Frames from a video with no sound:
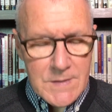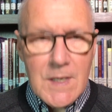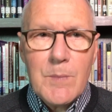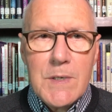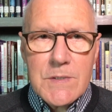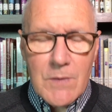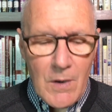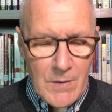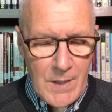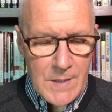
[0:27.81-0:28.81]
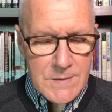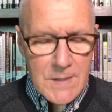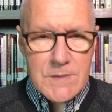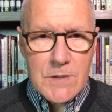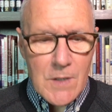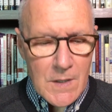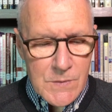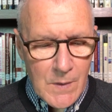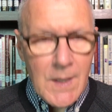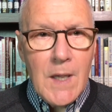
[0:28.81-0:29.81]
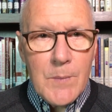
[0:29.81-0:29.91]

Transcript: He said, Be strong, God says to Joshua,